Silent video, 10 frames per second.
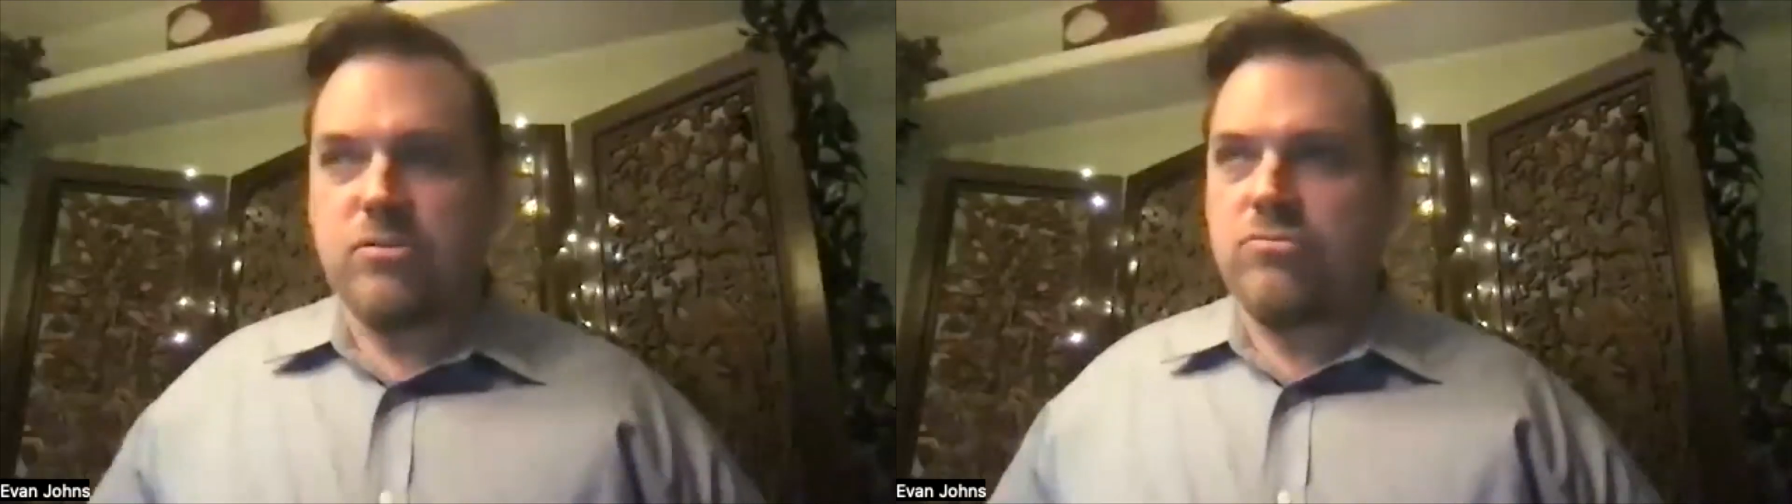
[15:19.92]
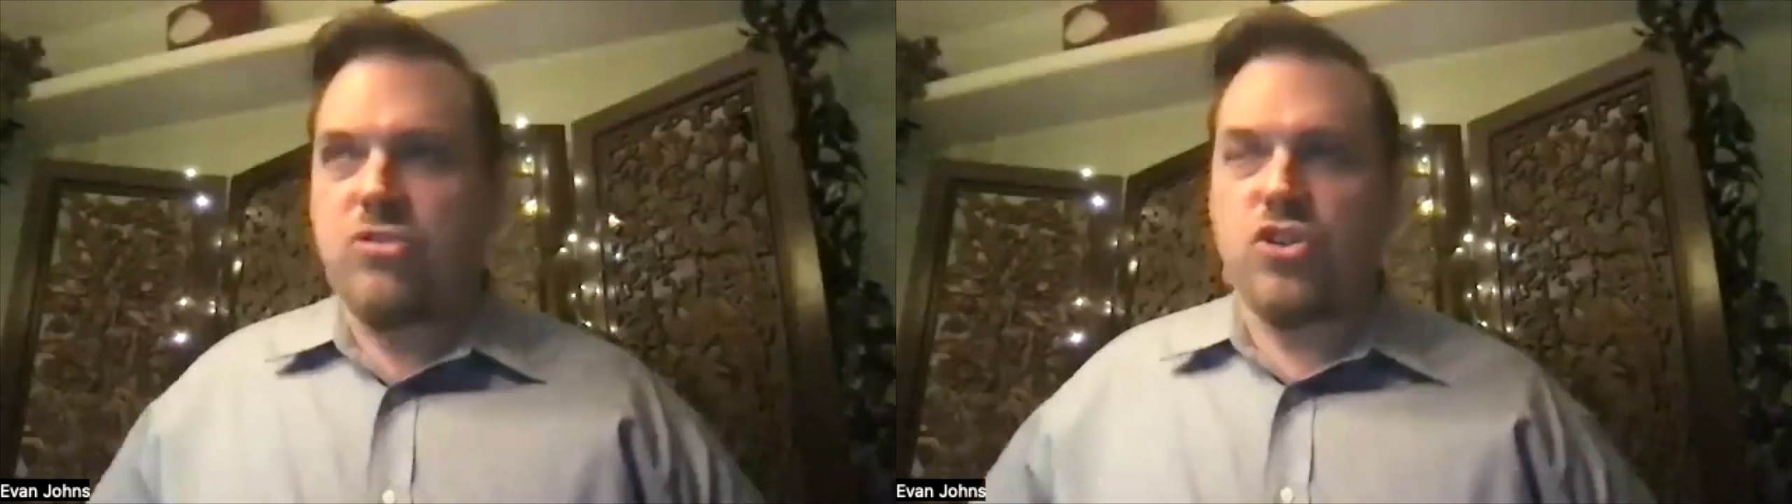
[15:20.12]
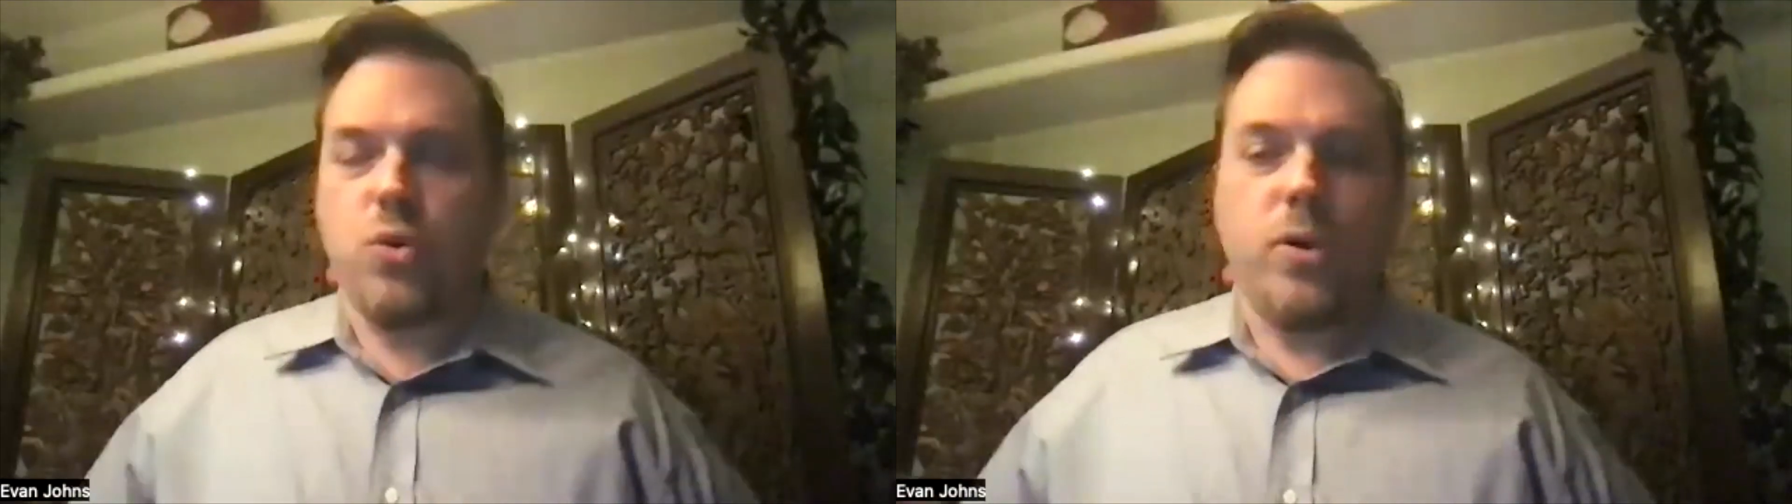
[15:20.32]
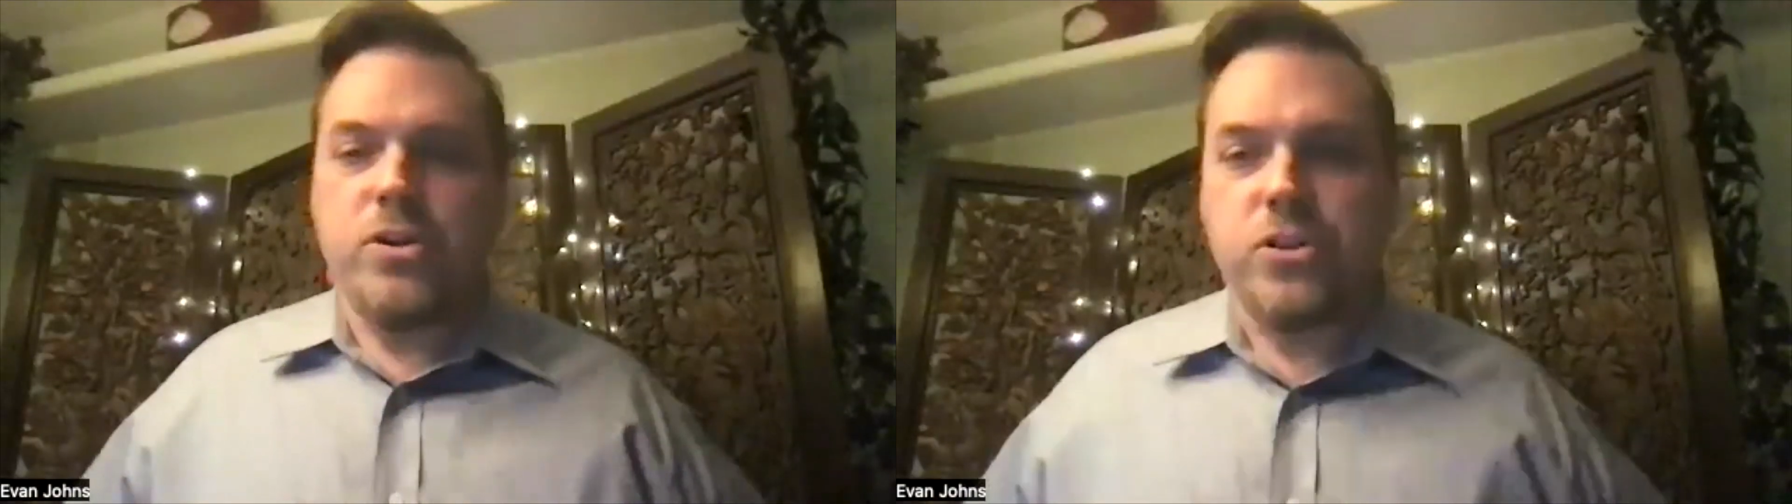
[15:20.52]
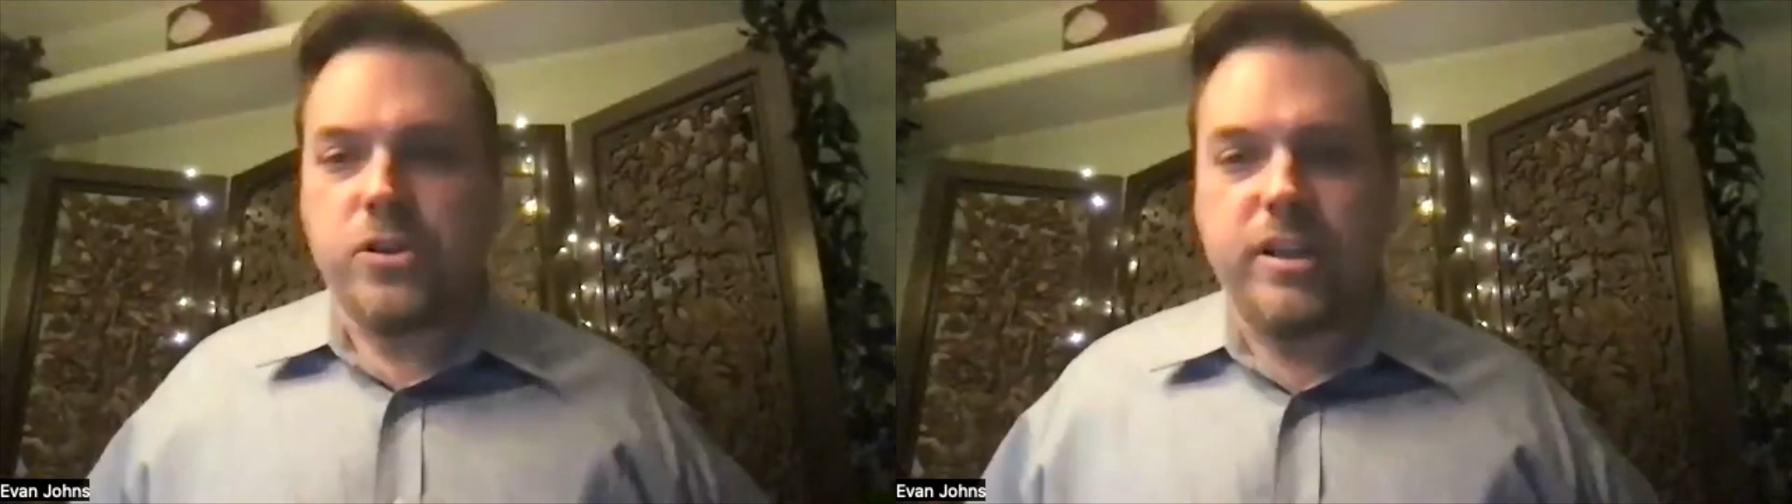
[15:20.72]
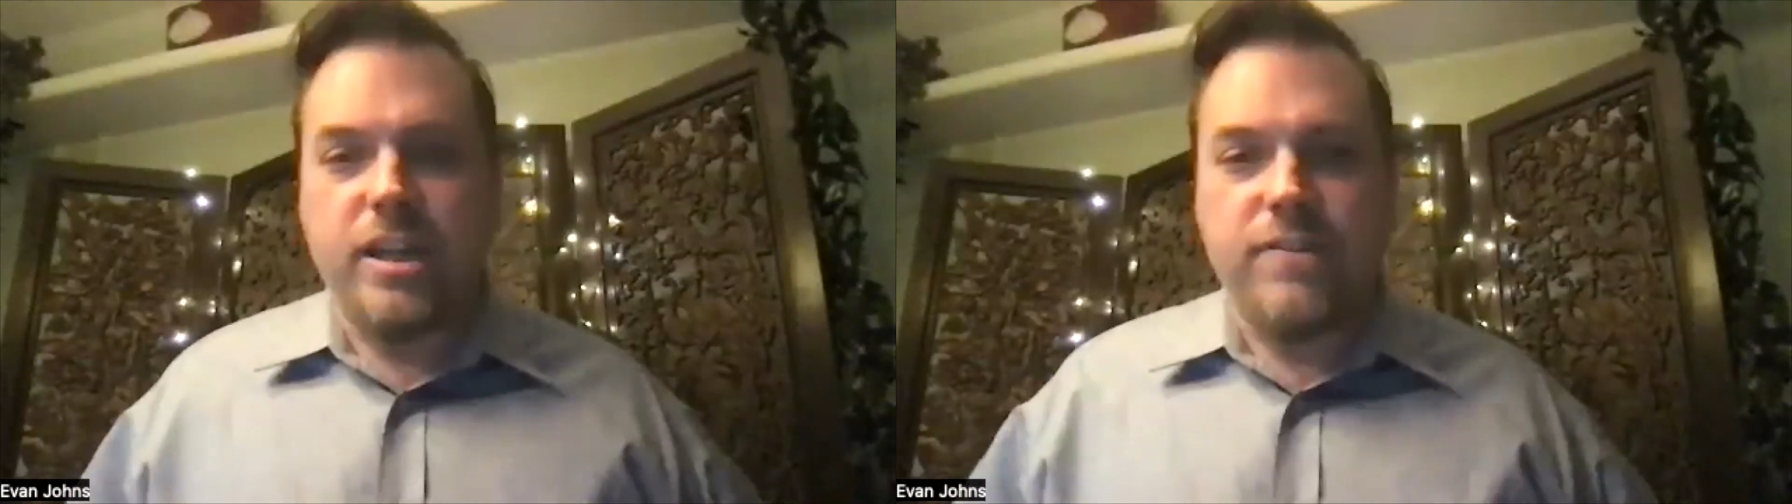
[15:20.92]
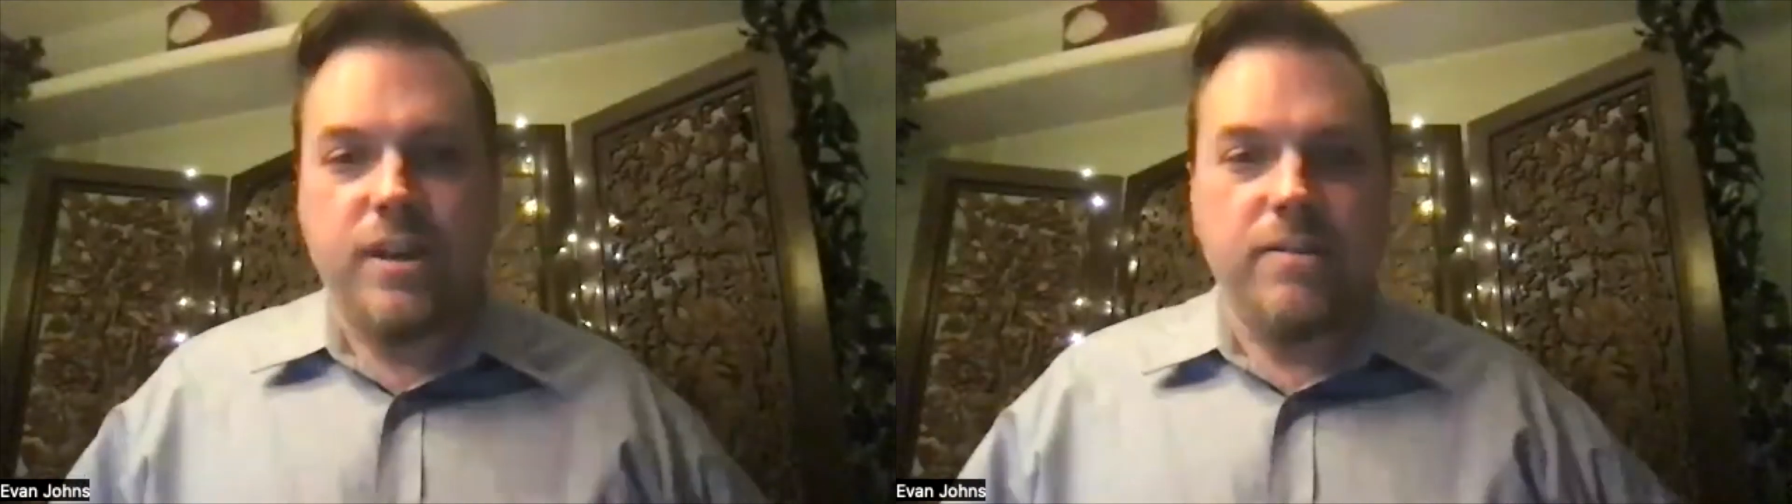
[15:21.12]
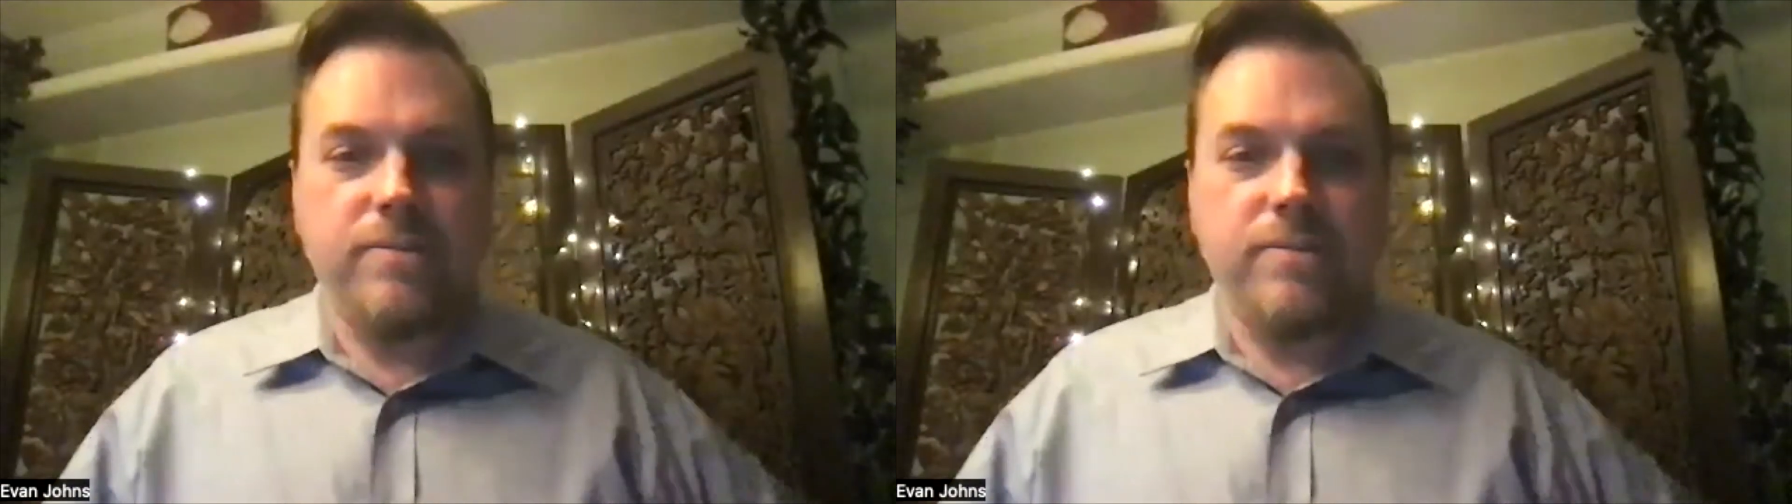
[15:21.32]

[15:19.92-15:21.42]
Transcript: stories or kind of